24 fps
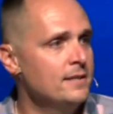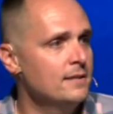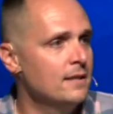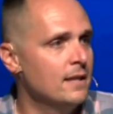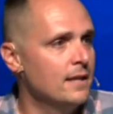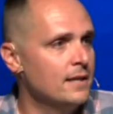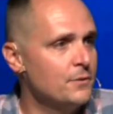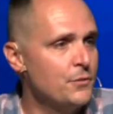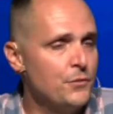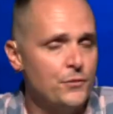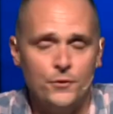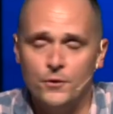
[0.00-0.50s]

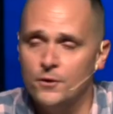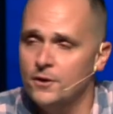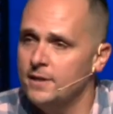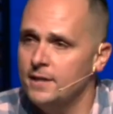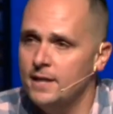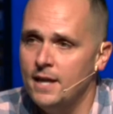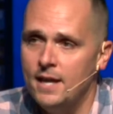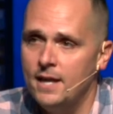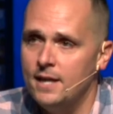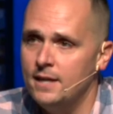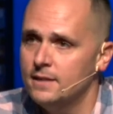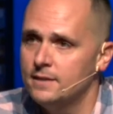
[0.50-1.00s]
Like
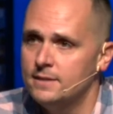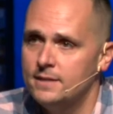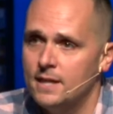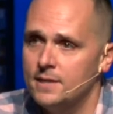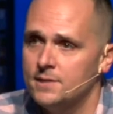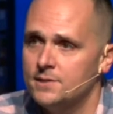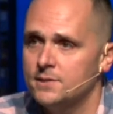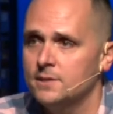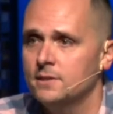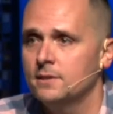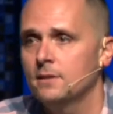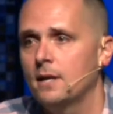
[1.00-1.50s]
30A in
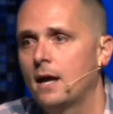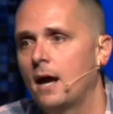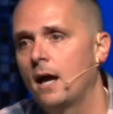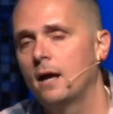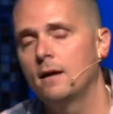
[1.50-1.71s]
Destin.